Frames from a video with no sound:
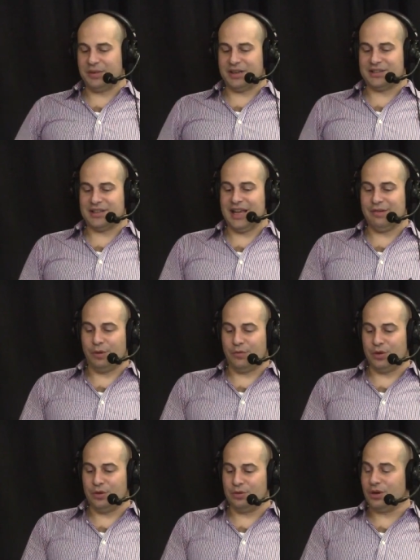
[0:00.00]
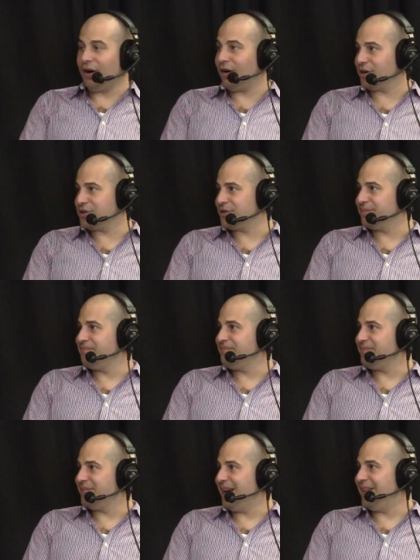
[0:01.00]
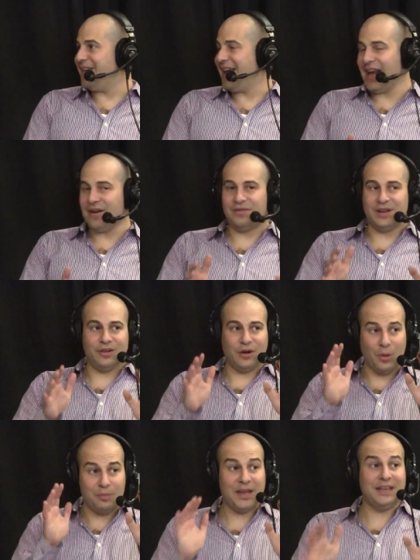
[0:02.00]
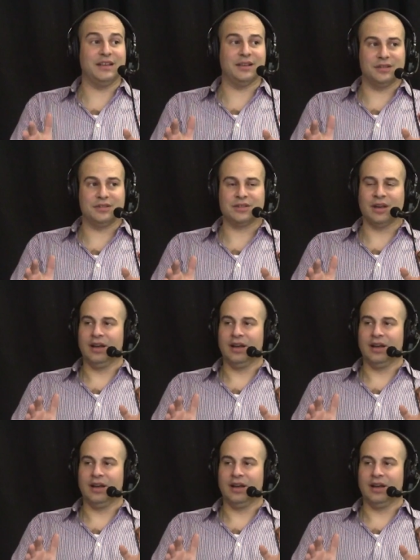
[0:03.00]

Because they review cars, right? And they have their opinions